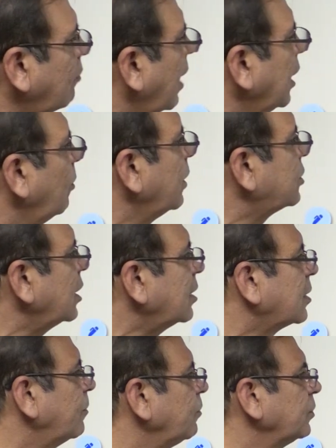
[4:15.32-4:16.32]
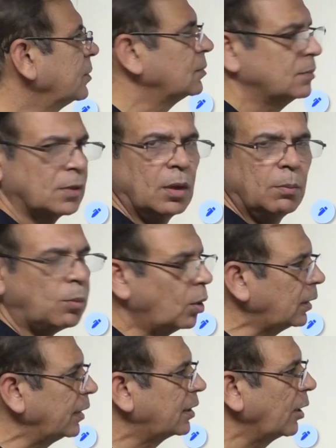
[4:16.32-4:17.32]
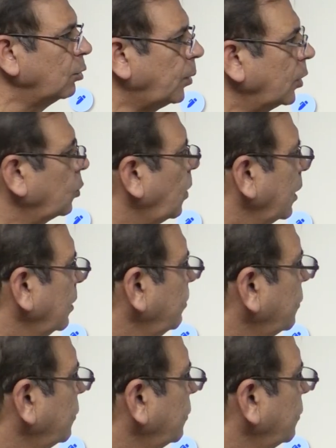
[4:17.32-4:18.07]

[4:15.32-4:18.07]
a value which is more than 7.1.